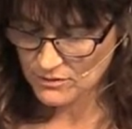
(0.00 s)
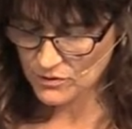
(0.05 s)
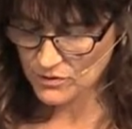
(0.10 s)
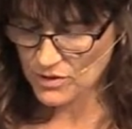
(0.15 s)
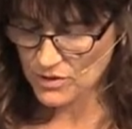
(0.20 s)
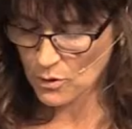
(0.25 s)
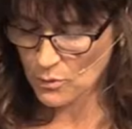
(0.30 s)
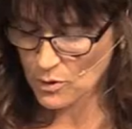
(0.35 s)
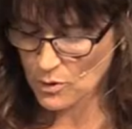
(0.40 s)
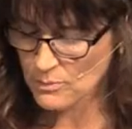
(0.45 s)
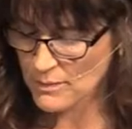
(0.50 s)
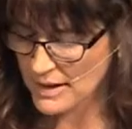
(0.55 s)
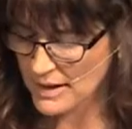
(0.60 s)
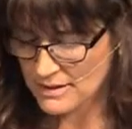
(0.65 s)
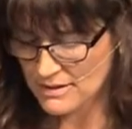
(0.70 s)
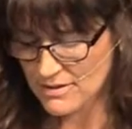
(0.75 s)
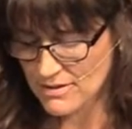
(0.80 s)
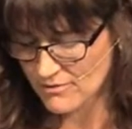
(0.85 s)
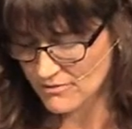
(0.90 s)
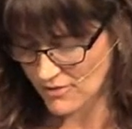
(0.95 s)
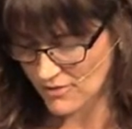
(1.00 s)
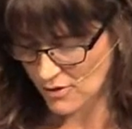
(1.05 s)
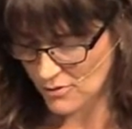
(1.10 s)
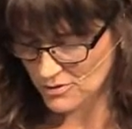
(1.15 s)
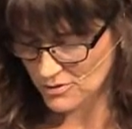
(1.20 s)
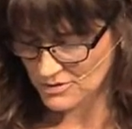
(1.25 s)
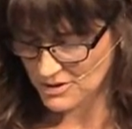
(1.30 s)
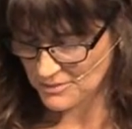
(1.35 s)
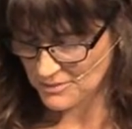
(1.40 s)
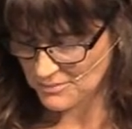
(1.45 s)
for there were many that
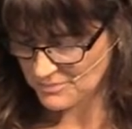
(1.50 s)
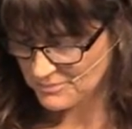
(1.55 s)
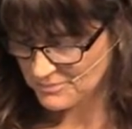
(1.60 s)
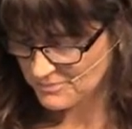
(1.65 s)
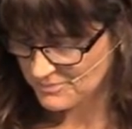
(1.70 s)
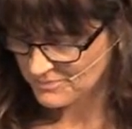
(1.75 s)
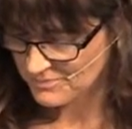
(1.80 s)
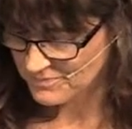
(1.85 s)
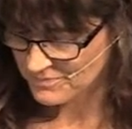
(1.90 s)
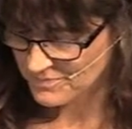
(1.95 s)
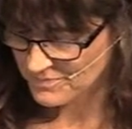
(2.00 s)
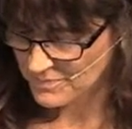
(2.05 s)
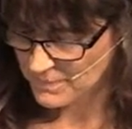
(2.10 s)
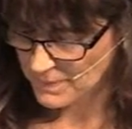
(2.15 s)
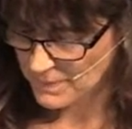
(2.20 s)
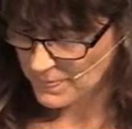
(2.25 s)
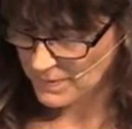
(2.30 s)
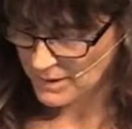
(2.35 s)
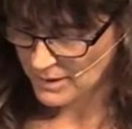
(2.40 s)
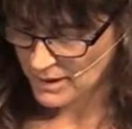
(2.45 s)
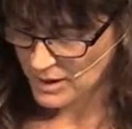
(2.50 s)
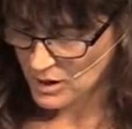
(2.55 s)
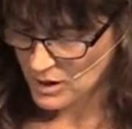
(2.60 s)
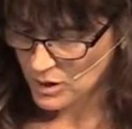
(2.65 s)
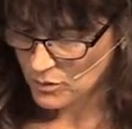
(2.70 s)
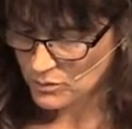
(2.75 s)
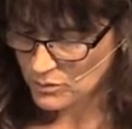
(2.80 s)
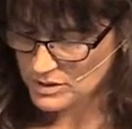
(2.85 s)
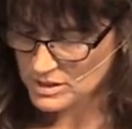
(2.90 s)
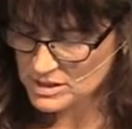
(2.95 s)
followed him.
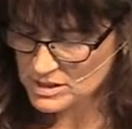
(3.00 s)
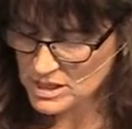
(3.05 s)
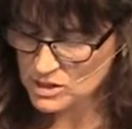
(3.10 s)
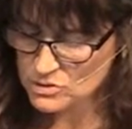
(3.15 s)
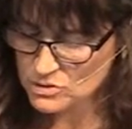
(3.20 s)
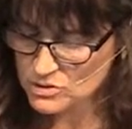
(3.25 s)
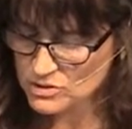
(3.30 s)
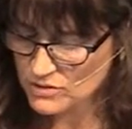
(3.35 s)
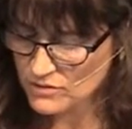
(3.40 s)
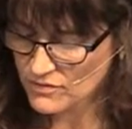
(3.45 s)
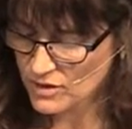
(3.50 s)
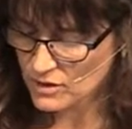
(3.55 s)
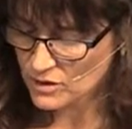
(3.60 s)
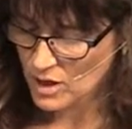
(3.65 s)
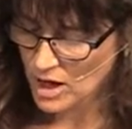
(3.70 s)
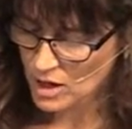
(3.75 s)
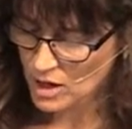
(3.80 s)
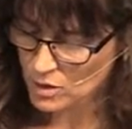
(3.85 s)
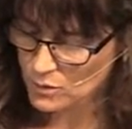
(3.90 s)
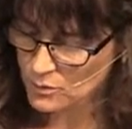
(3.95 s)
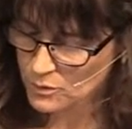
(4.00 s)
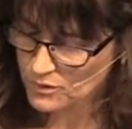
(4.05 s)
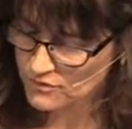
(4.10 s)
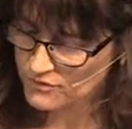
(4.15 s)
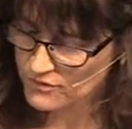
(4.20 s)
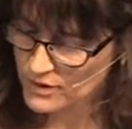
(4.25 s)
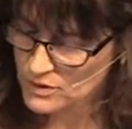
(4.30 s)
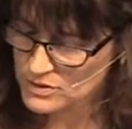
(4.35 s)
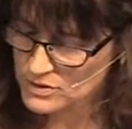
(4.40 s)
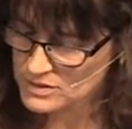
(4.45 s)
When the teachers of the law, who were
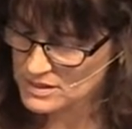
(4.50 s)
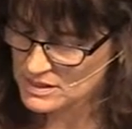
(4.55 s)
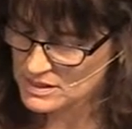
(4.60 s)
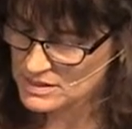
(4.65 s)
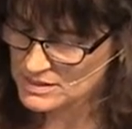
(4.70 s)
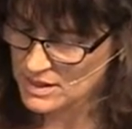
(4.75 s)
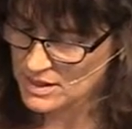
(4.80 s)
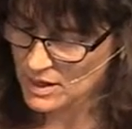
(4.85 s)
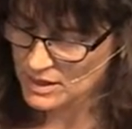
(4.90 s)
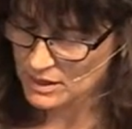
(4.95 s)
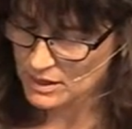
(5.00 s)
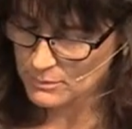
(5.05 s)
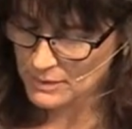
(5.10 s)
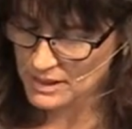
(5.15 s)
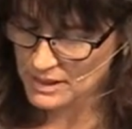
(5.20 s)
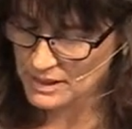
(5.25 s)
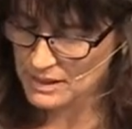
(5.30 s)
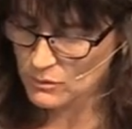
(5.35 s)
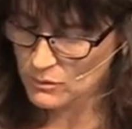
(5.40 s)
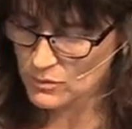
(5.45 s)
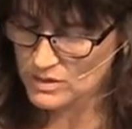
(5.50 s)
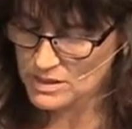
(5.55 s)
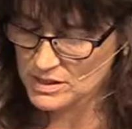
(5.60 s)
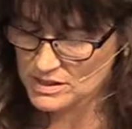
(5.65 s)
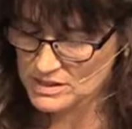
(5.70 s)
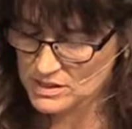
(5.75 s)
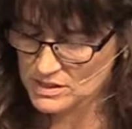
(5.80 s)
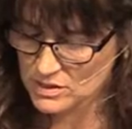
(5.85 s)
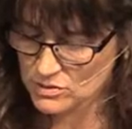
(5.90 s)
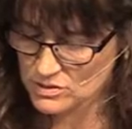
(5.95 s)
Pharisees, saw him eating with
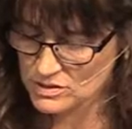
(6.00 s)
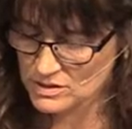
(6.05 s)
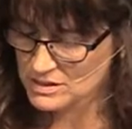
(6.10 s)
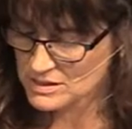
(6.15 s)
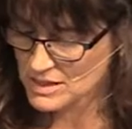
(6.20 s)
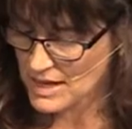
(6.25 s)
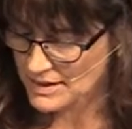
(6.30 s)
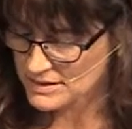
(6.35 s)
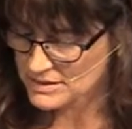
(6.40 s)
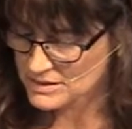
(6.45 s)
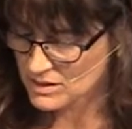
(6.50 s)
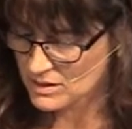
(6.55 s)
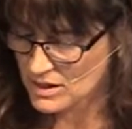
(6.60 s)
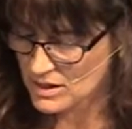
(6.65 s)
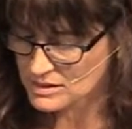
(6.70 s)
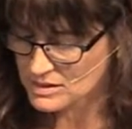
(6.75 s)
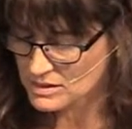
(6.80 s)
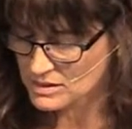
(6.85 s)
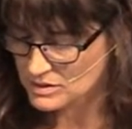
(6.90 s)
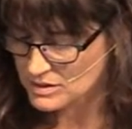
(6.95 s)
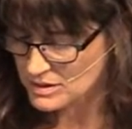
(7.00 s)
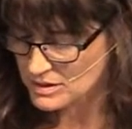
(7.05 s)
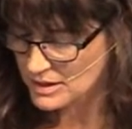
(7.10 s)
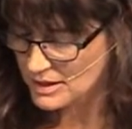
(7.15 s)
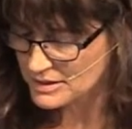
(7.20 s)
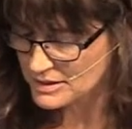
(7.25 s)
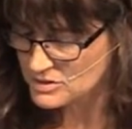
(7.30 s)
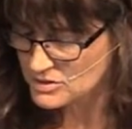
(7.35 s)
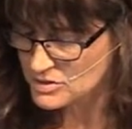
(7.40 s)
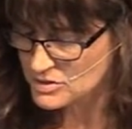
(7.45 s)
the sinners and tax
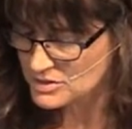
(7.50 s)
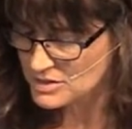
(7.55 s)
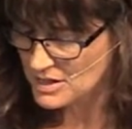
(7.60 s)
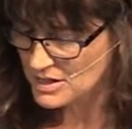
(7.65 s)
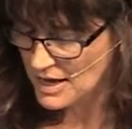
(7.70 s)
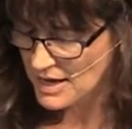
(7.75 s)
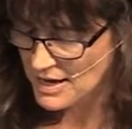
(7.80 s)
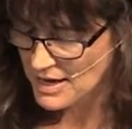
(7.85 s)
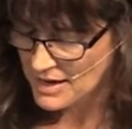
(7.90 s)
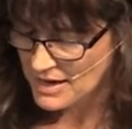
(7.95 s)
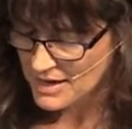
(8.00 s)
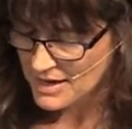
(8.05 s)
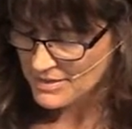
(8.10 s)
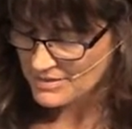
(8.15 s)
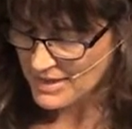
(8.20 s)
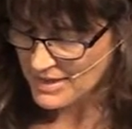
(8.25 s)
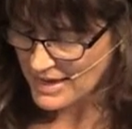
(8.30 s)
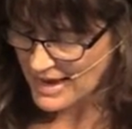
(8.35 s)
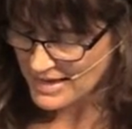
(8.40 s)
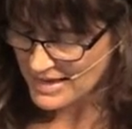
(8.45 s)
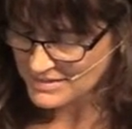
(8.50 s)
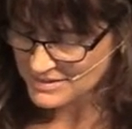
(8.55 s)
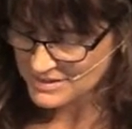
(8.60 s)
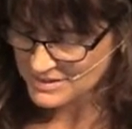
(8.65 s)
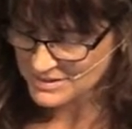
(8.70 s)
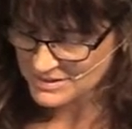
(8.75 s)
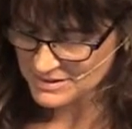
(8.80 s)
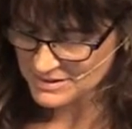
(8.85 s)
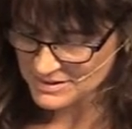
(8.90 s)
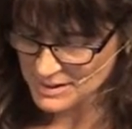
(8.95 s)
collectors, they asked
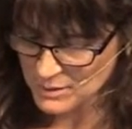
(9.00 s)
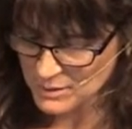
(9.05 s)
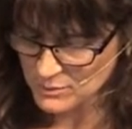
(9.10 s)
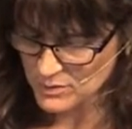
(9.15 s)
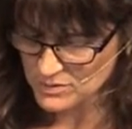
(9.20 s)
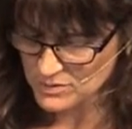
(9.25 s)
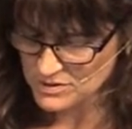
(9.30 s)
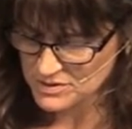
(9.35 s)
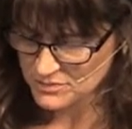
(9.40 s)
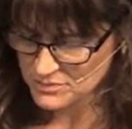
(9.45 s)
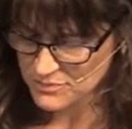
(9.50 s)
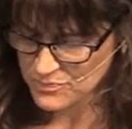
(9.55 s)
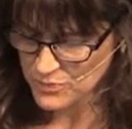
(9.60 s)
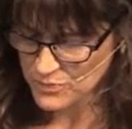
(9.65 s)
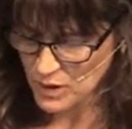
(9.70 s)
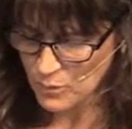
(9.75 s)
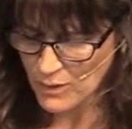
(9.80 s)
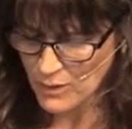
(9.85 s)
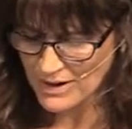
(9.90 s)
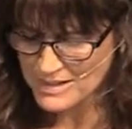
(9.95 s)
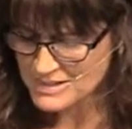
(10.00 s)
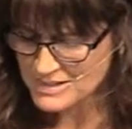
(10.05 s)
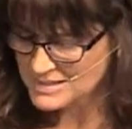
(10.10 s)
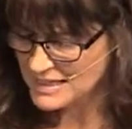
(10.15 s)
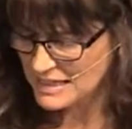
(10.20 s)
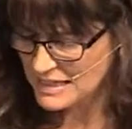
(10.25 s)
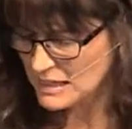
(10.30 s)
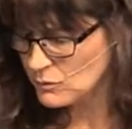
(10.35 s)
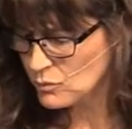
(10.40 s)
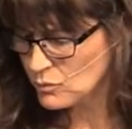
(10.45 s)
his disciples, Why does
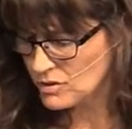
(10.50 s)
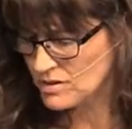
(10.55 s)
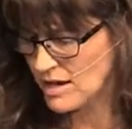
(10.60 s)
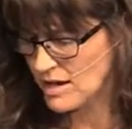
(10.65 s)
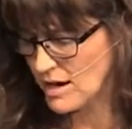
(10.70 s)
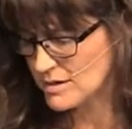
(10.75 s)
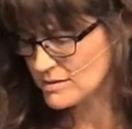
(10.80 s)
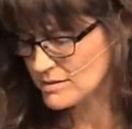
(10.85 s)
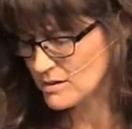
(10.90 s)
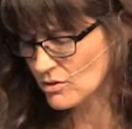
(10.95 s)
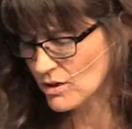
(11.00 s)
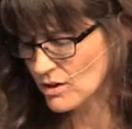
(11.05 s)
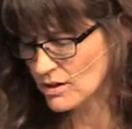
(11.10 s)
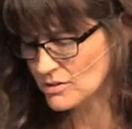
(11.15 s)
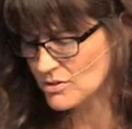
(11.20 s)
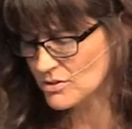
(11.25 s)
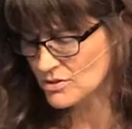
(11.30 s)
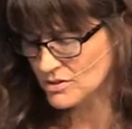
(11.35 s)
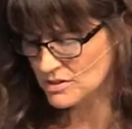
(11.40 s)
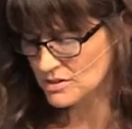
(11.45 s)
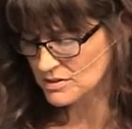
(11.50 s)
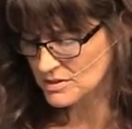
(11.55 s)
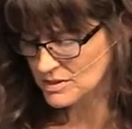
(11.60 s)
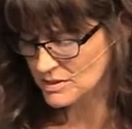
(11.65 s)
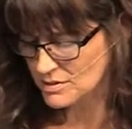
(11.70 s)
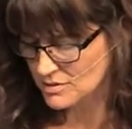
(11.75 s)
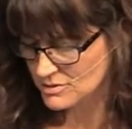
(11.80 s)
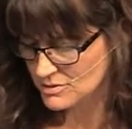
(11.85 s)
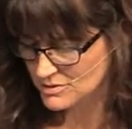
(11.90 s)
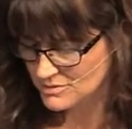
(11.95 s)
he eat with tax collectors and
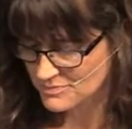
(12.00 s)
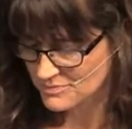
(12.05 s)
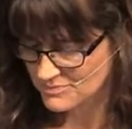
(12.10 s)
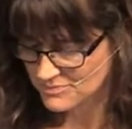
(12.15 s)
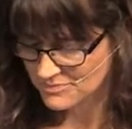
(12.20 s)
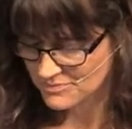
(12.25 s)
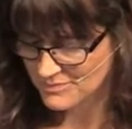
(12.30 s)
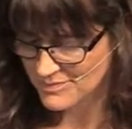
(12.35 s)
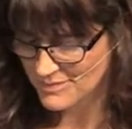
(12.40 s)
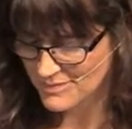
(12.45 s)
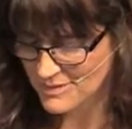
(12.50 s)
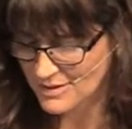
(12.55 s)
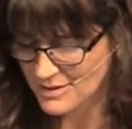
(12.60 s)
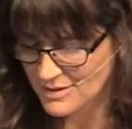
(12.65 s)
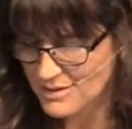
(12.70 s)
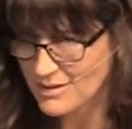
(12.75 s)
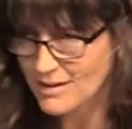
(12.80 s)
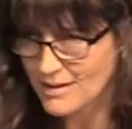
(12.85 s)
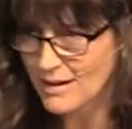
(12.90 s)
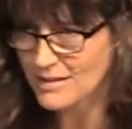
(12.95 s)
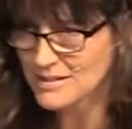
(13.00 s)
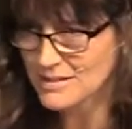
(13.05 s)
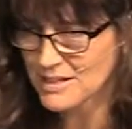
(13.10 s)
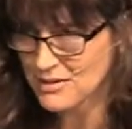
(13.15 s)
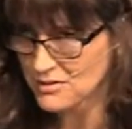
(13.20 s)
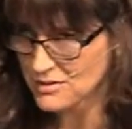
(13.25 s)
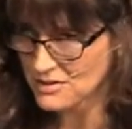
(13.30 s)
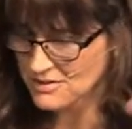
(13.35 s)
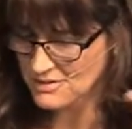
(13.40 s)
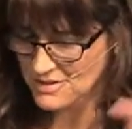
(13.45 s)
sinners? On
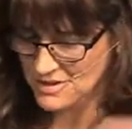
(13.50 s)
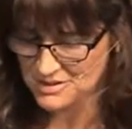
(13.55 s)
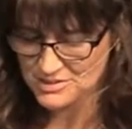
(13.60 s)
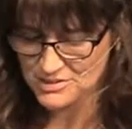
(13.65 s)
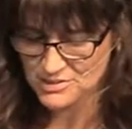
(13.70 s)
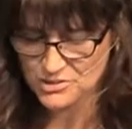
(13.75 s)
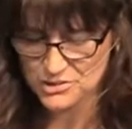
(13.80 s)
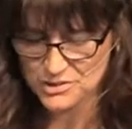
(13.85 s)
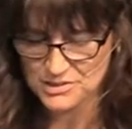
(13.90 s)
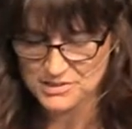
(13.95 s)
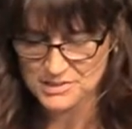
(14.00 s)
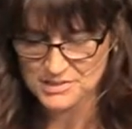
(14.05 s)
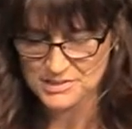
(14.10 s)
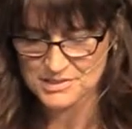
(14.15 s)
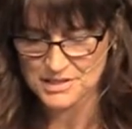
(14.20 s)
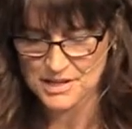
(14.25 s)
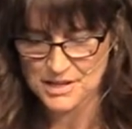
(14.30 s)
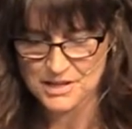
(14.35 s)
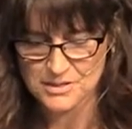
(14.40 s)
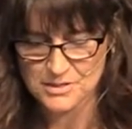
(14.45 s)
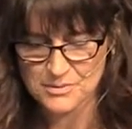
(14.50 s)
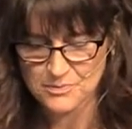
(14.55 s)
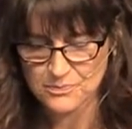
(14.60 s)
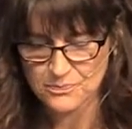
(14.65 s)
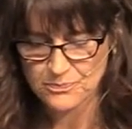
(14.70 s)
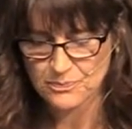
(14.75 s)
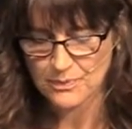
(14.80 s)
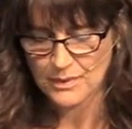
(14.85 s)
hearing this, Jesus said,